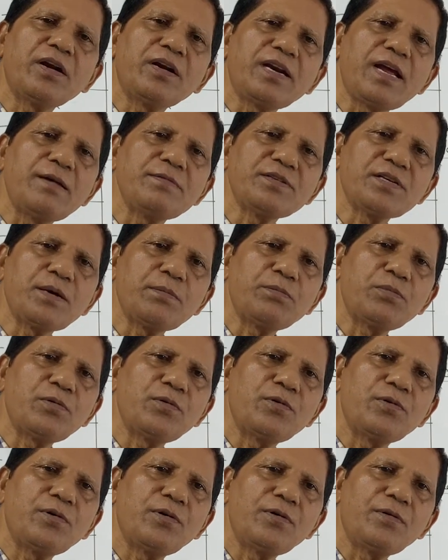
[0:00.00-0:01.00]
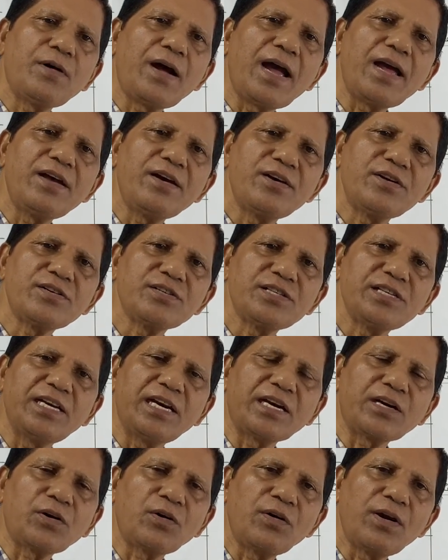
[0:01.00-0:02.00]
types of ions,
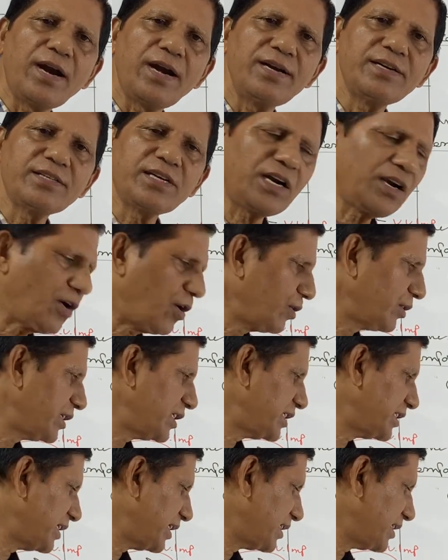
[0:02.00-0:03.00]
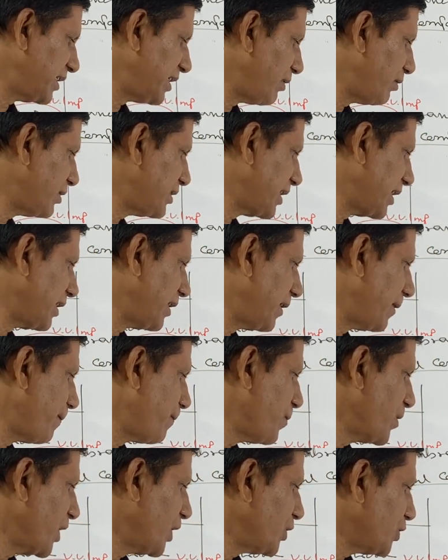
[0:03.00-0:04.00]
electrolytes, and all these things they will channel.
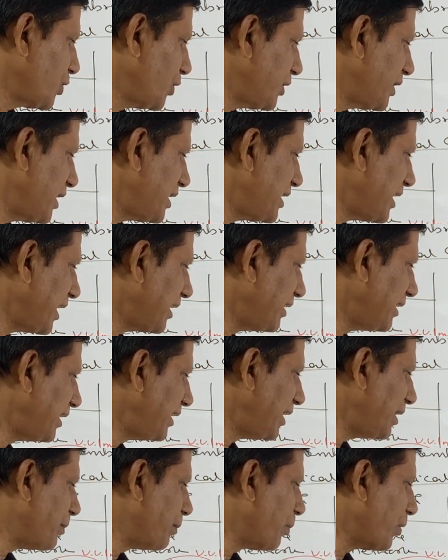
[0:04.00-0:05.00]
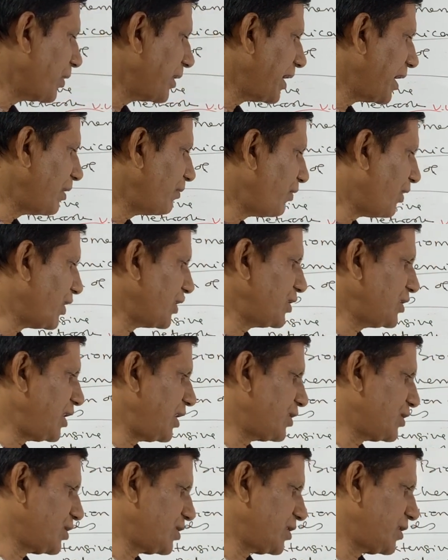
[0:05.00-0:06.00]
So these are the important
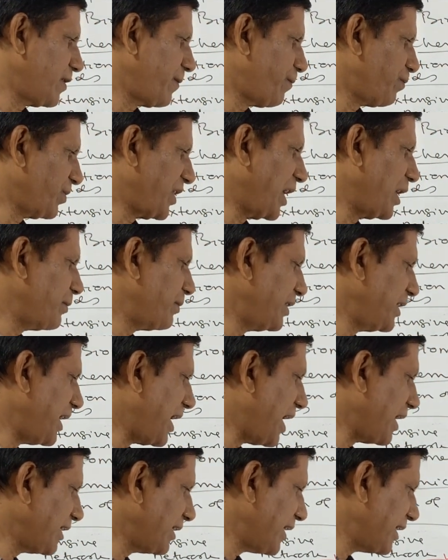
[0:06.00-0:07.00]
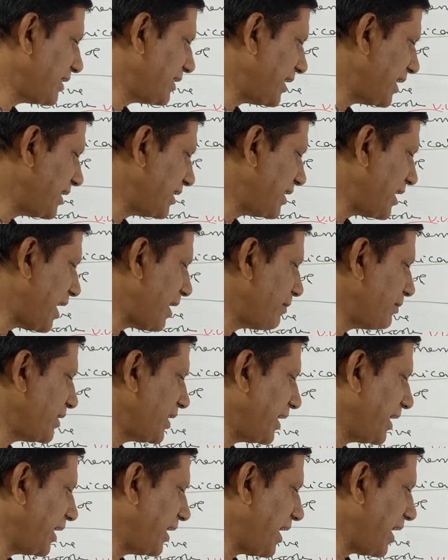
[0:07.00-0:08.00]
functions. That means they act as enzymes, they
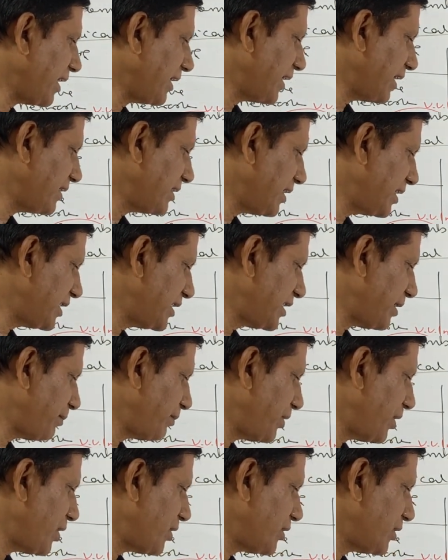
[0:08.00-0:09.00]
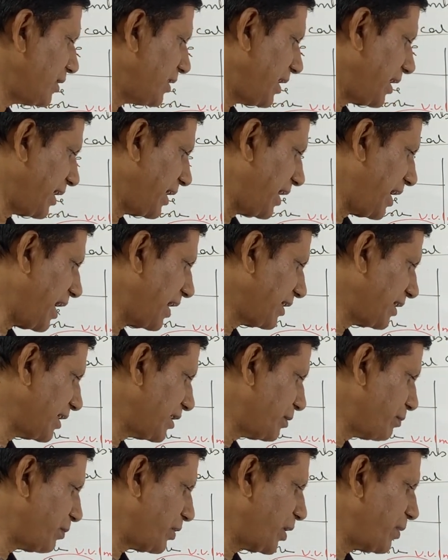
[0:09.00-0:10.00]
can act as receptors, they can act
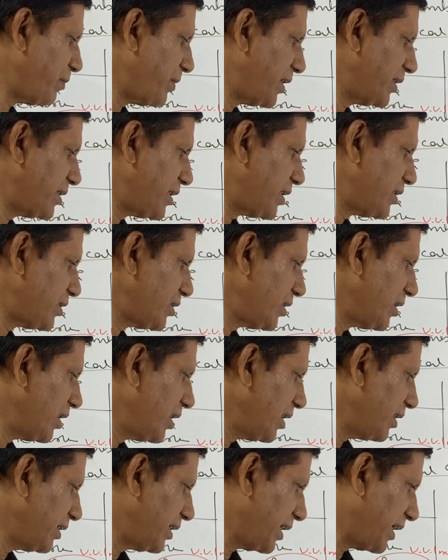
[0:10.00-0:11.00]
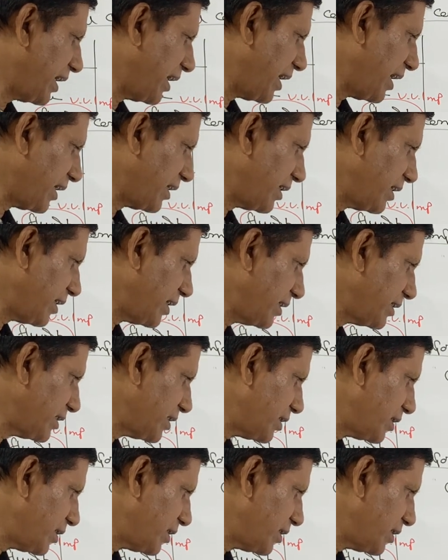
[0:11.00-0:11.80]
as permeases, they can act as